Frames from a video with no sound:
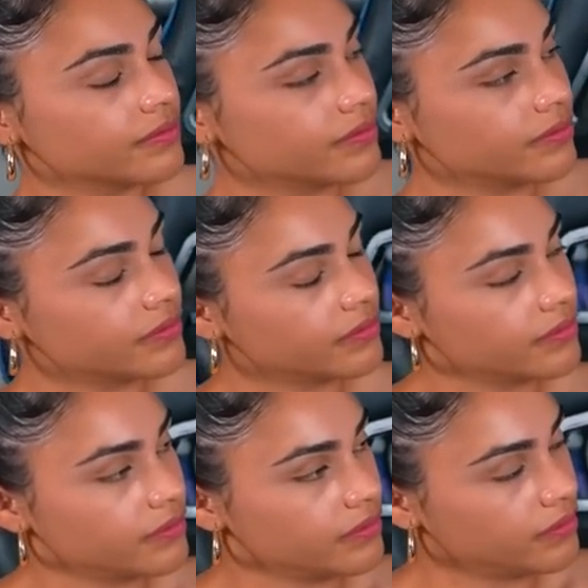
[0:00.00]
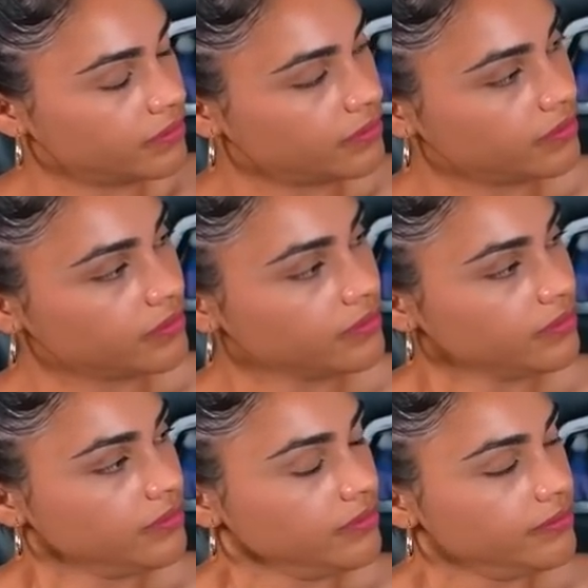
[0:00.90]

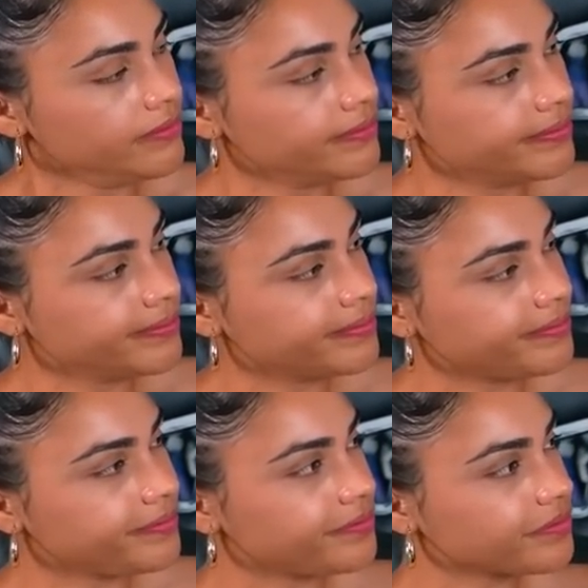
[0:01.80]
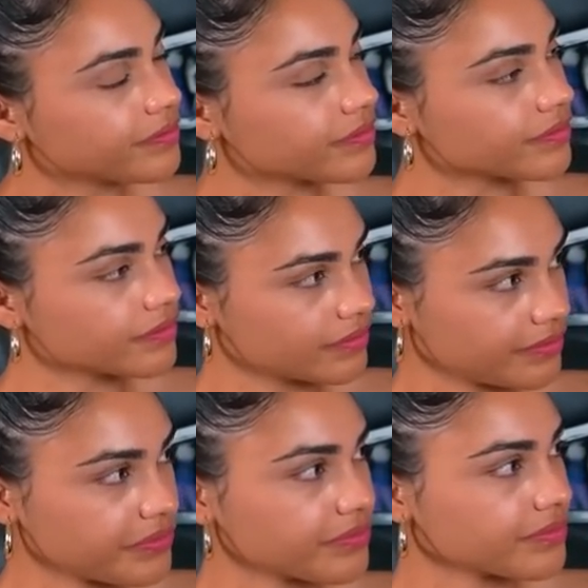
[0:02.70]

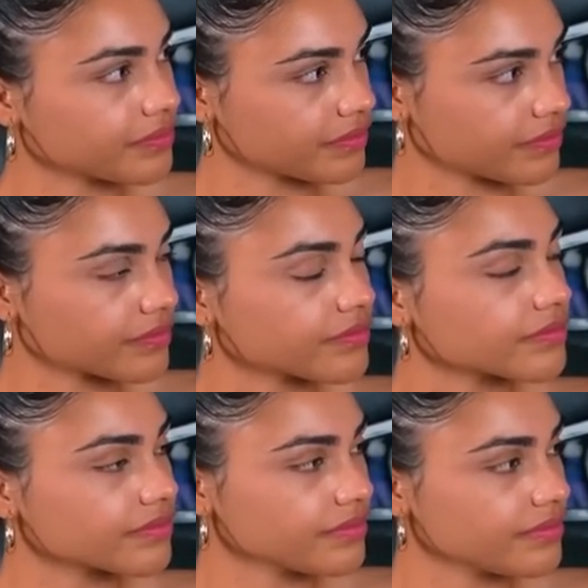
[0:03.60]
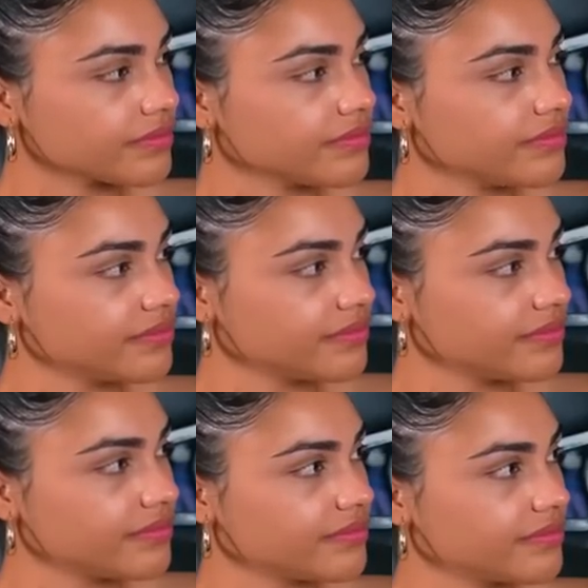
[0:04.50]

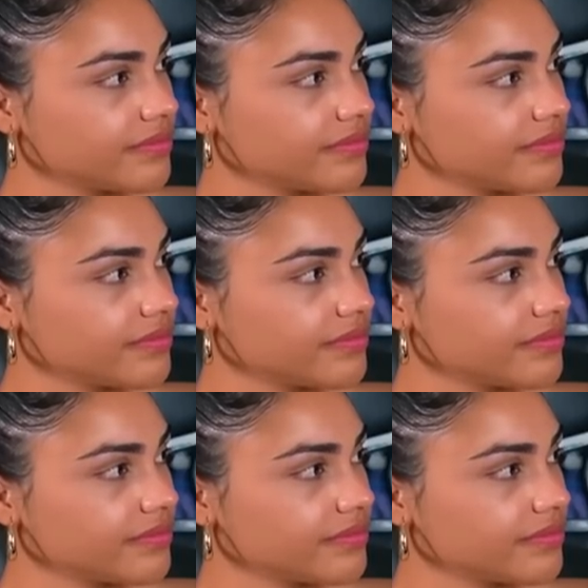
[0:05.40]
[no speech]